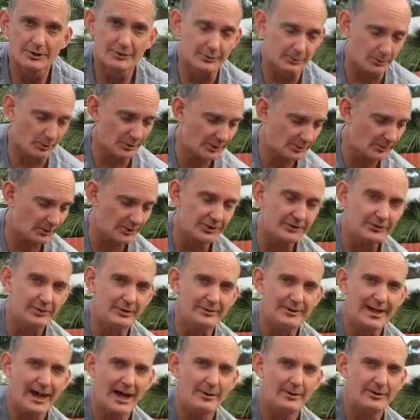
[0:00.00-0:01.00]
So what I want to do
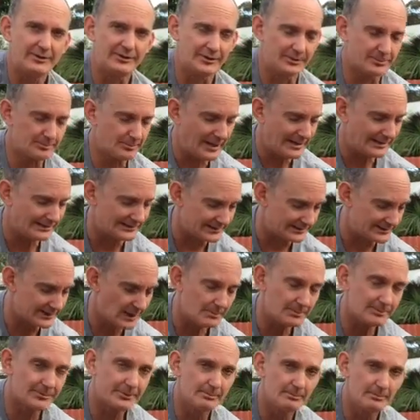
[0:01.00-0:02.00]
now is break this
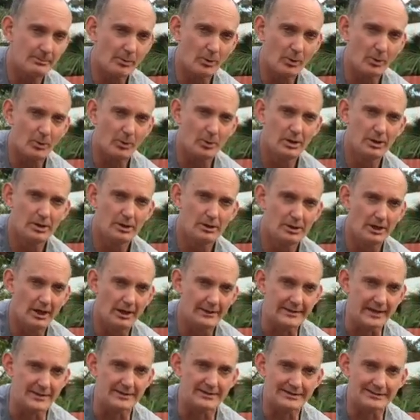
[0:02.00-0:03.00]
up some more
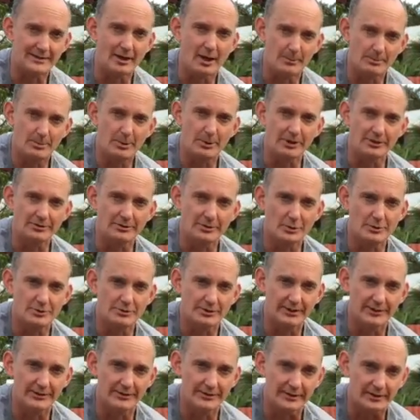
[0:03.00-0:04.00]
and then start putting
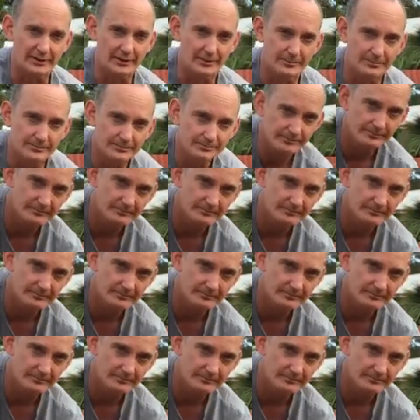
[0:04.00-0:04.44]
nutrients in.